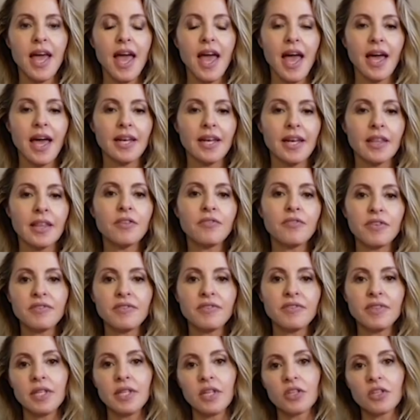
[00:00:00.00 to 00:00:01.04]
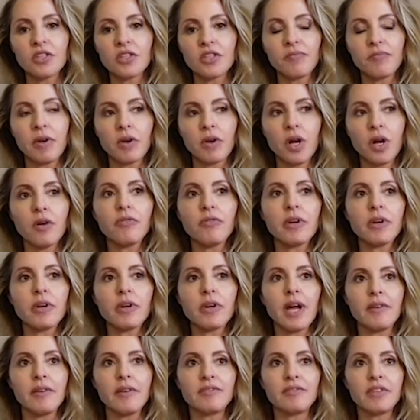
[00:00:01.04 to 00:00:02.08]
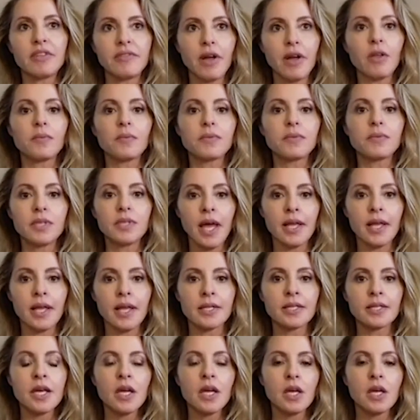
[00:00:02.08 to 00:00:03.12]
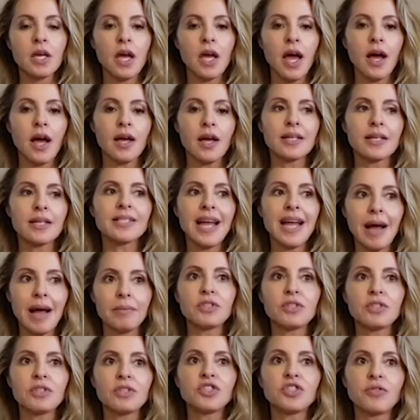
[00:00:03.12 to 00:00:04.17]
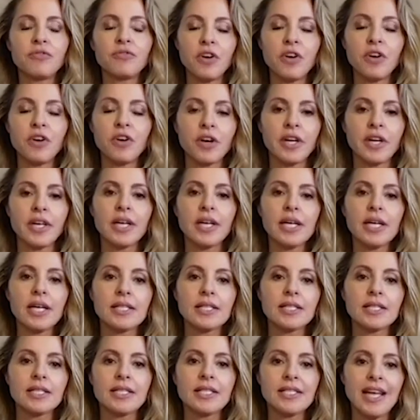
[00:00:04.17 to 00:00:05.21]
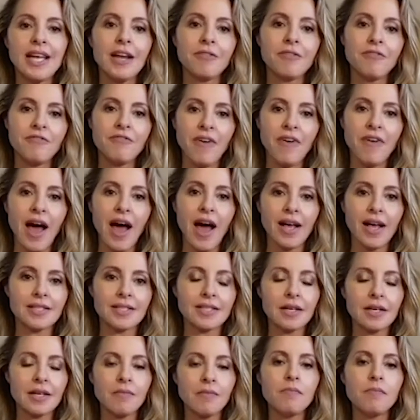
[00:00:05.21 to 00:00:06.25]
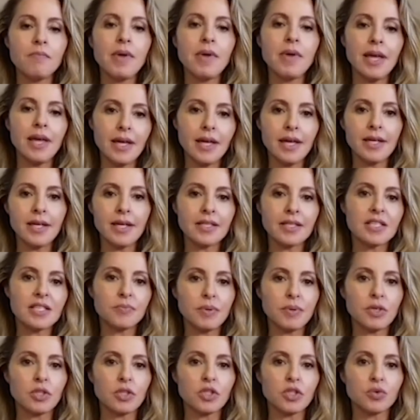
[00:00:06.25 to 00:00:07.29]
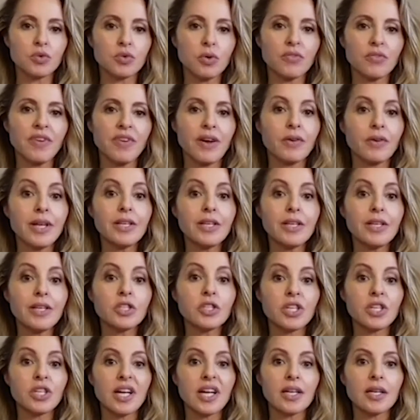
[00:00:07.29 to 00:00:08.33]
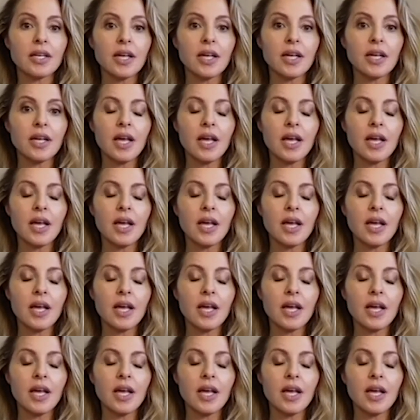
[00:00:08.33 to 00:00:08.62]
And in the 15 years of my recovery, I've developed and established a very steadfast, committed spiritual foundation.